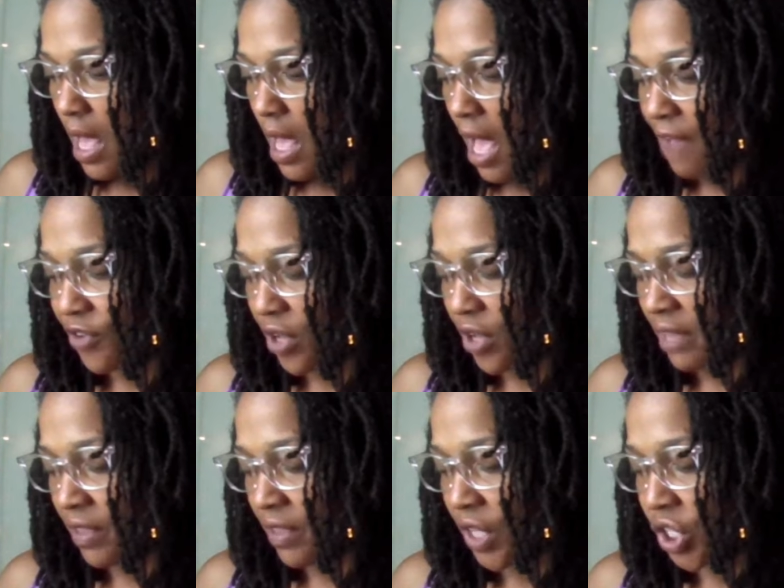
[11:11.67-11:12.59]
I feel
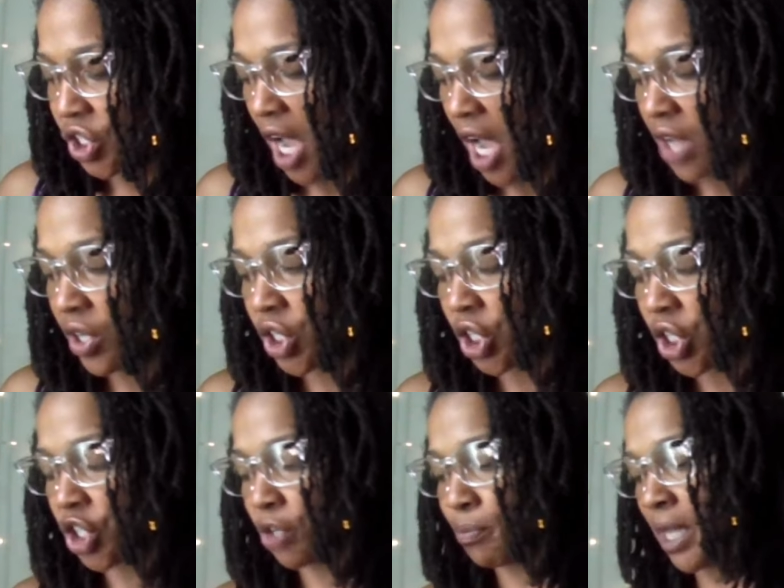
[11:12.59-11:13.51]
like that the challenge
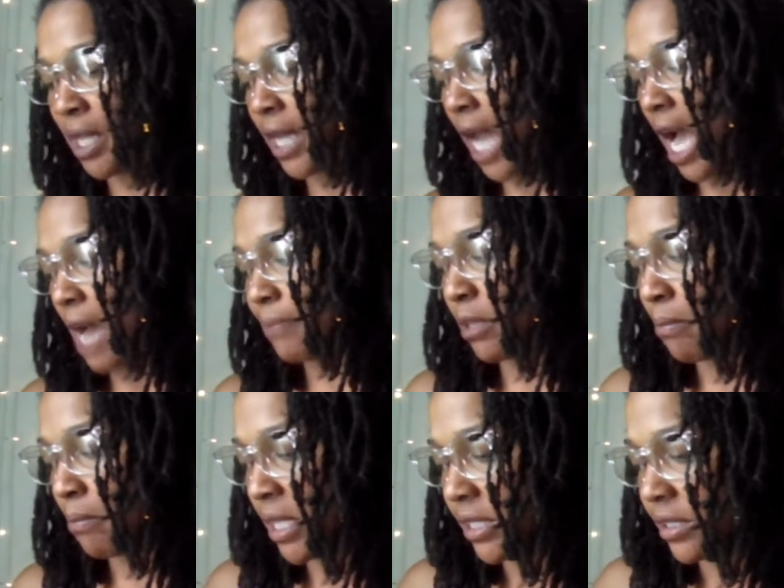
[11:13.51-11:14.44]
is you're being
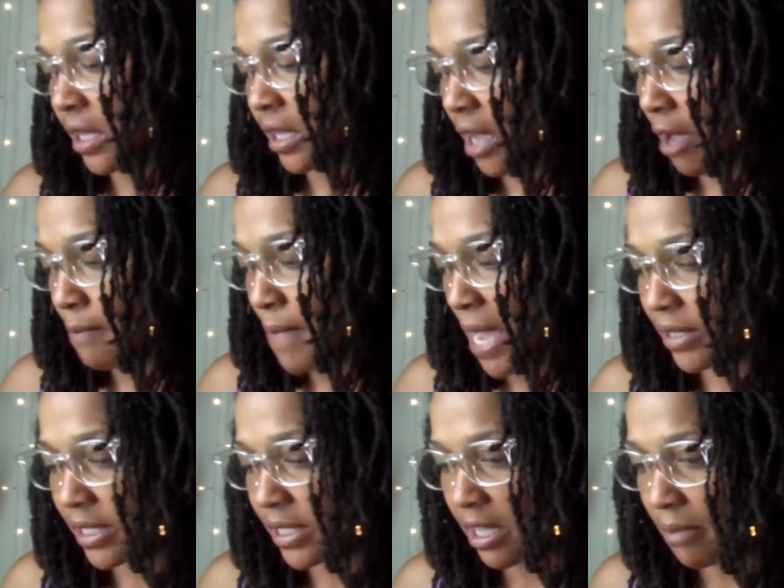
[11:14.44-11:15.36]
optimistic
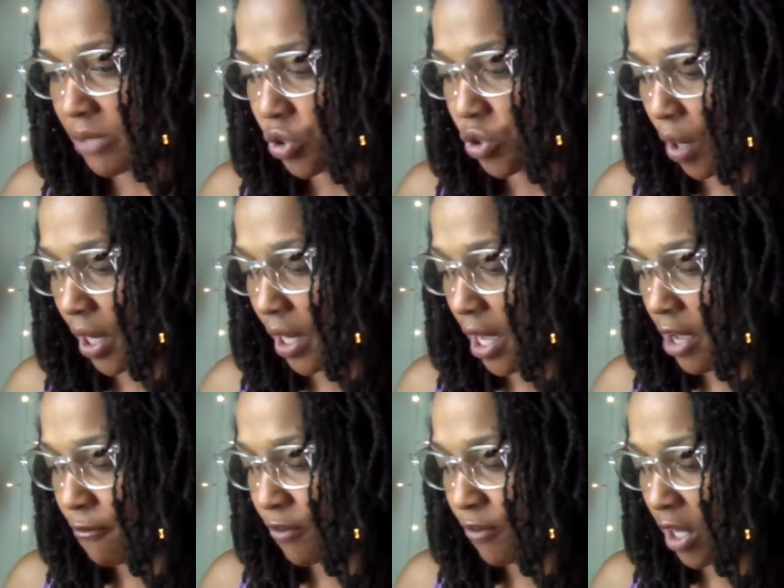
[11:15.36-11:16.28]
about some sort
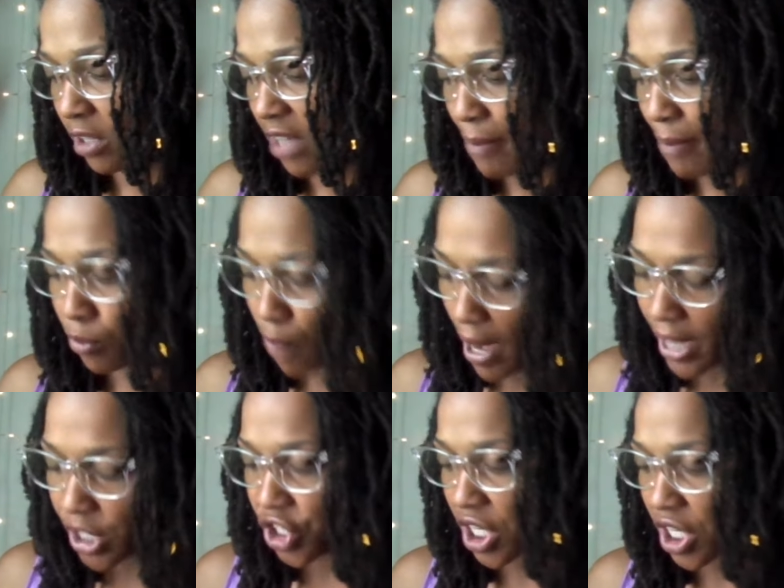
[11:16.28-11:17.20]
of
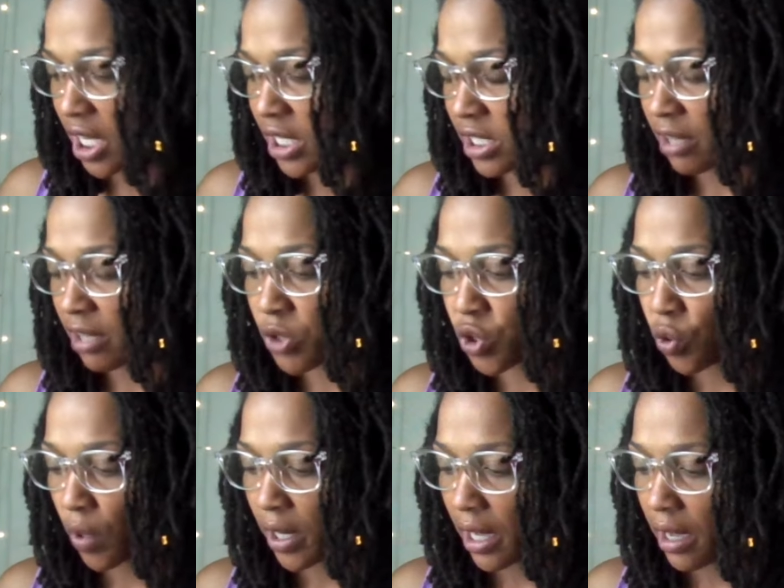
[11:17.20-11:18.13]
collaboration, some
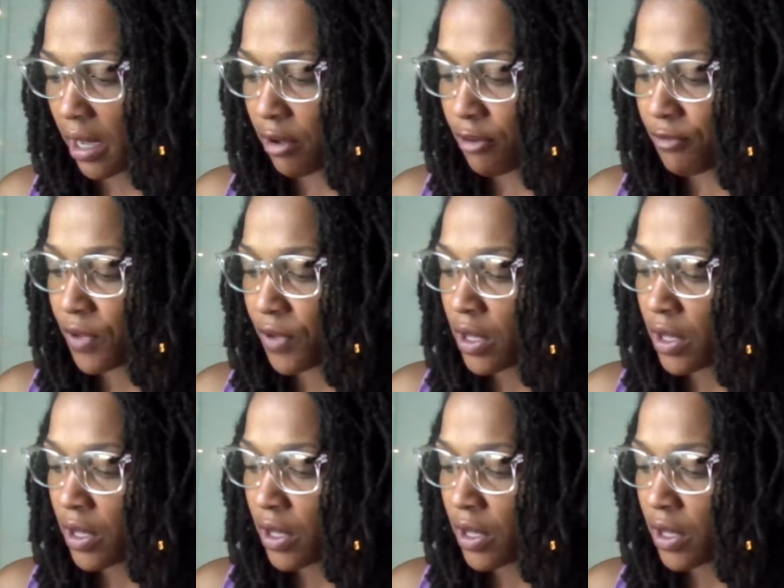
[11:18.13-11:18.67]
sort of